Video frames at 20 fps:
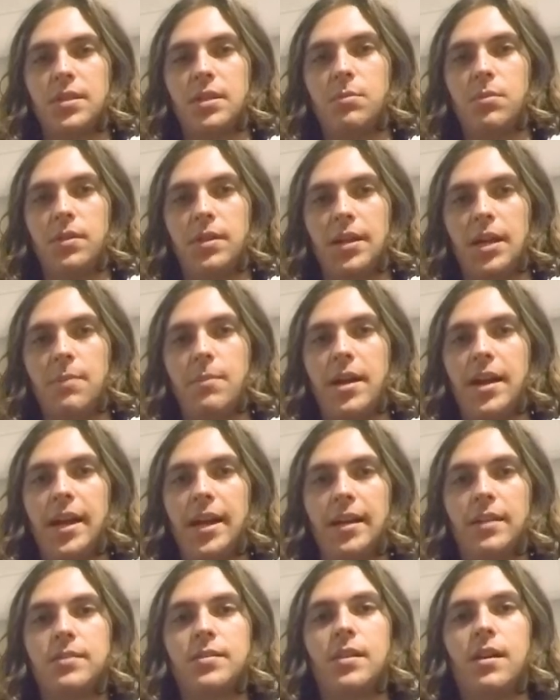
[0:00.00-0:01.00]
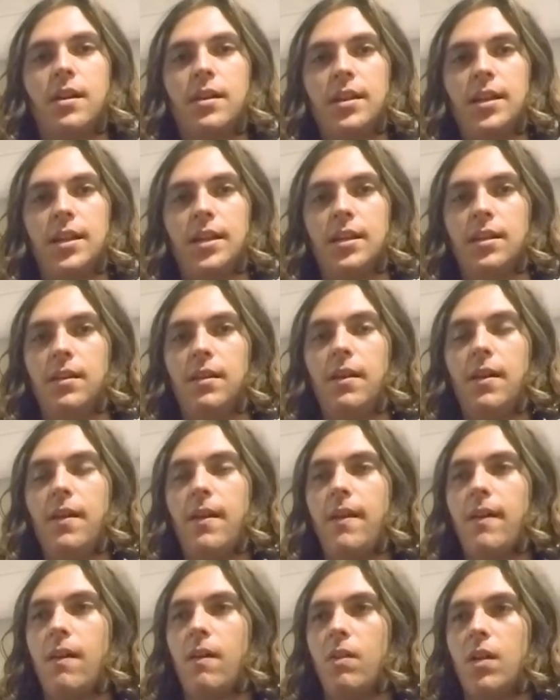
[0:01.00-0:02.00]
able to get my hands on it, and
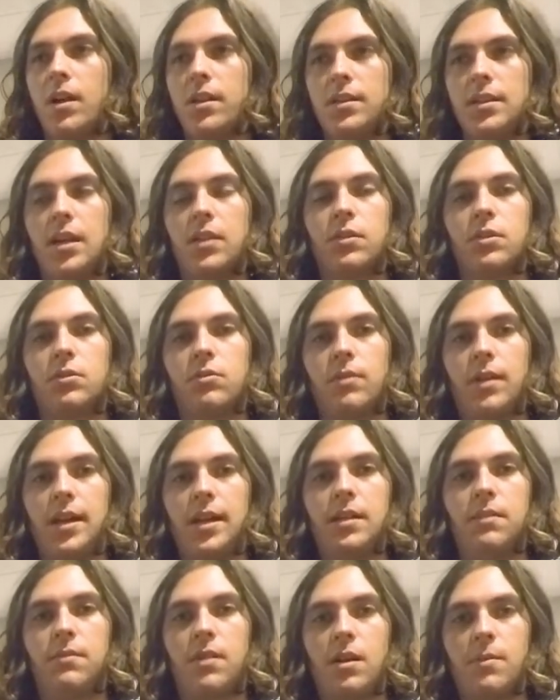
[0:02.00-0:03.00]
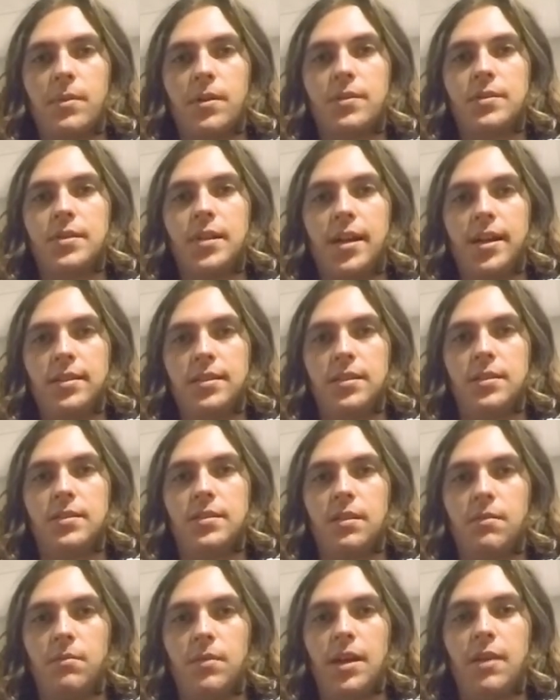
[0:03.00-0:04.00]
a lot of the other great environmental scientists
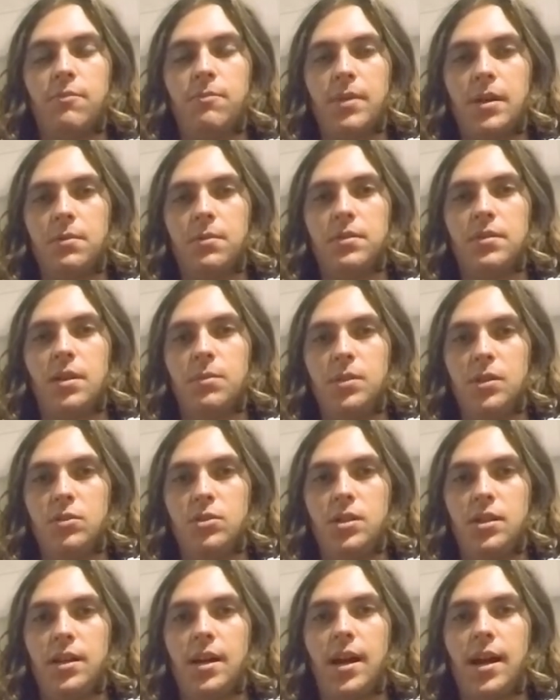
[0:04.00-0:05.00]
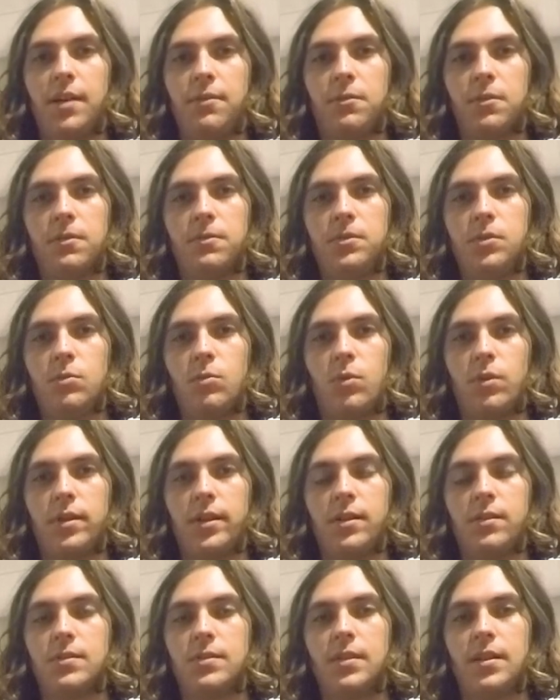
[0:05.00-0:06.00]
that have been with WGI for a few more
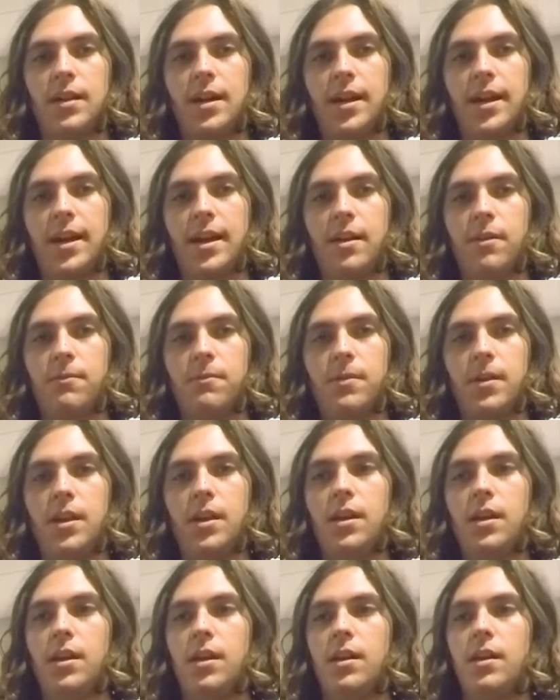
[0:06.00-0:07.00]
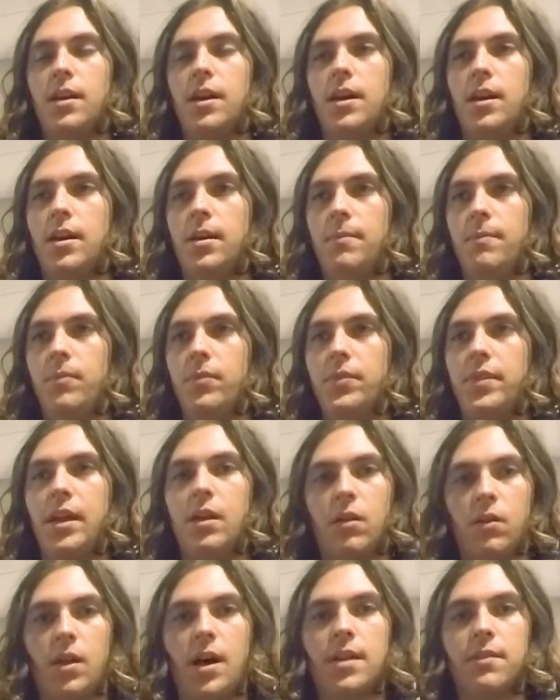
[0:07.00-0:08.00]
years than I have,
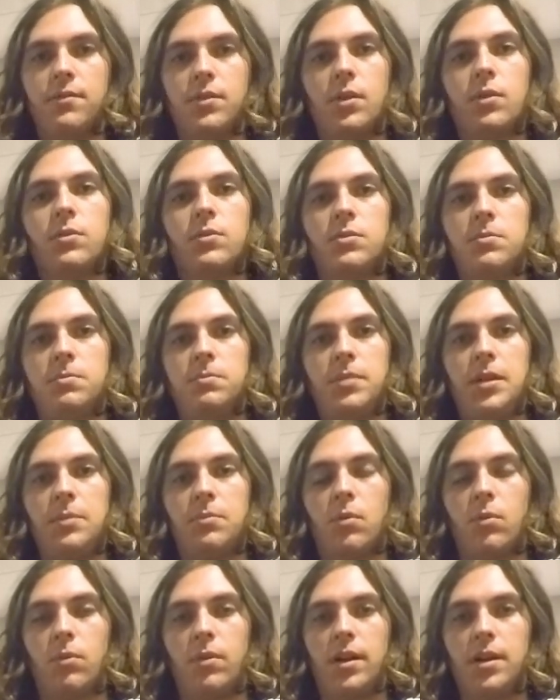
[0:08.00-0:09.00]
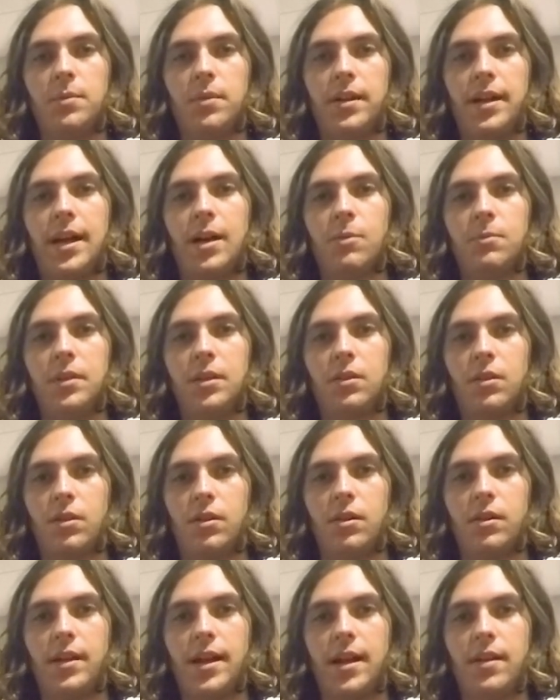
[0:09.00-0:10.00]
a lot of those people were able to help me
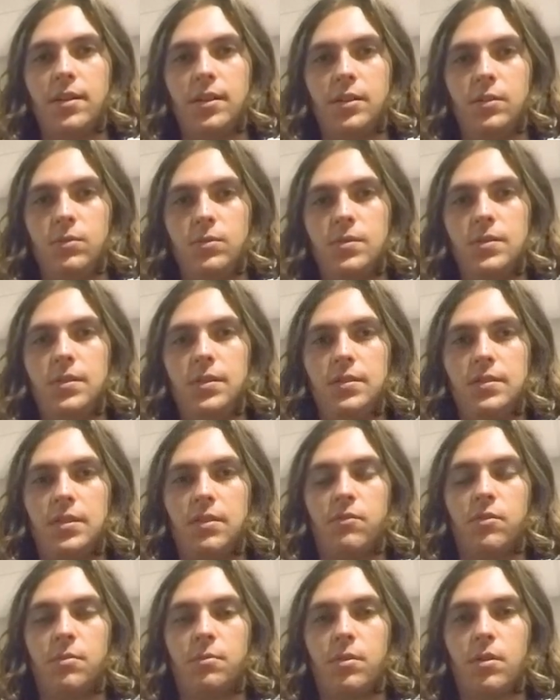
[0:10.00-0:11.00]
learn how to use these different